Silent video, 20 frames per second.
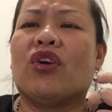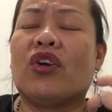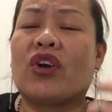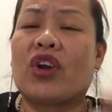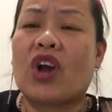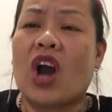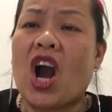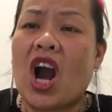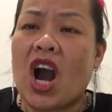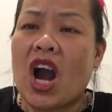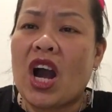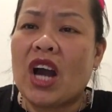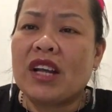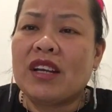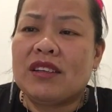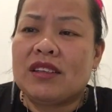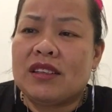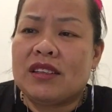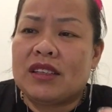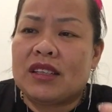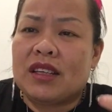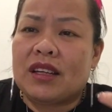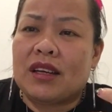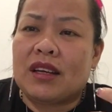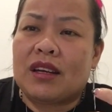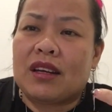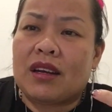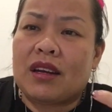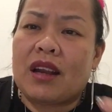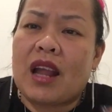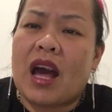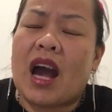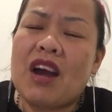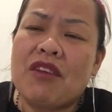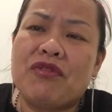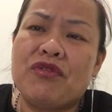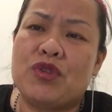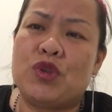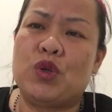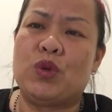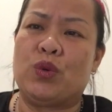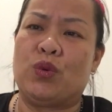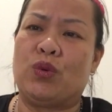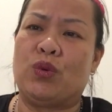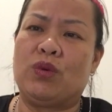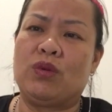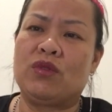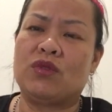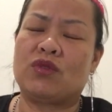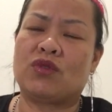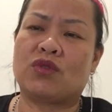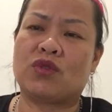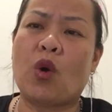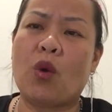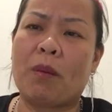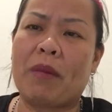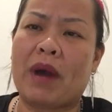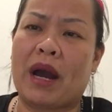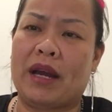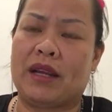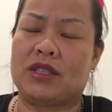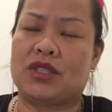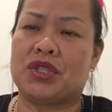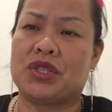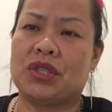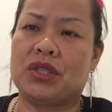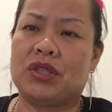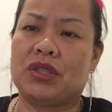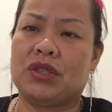God loves you so much.